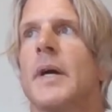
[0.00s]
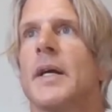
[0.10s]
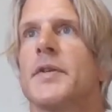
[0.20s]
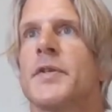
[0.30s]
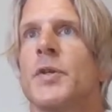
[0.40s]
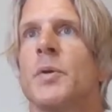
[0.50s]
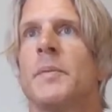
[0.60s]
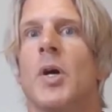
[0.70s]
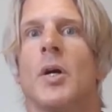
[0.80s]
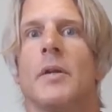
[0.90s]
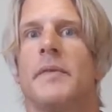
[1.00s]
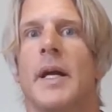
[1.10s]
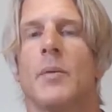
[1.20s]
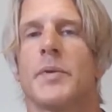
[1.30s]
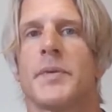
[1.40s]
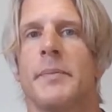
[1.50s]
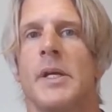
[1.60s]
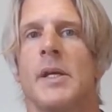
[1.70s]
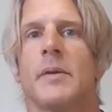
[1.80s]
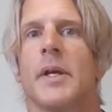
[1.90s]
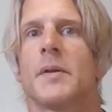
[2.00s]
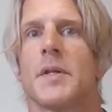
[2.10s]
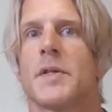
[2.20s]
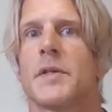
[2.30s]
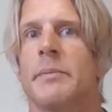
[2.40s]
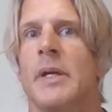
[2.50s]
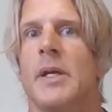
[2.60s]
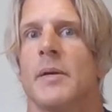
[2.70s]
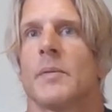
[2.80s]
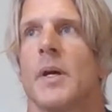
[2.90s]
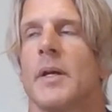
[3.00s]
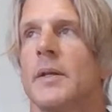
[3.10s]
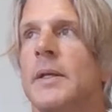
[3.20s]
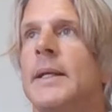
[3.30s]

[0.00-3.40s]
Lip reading: I assumed all of that was me, like this is me, right?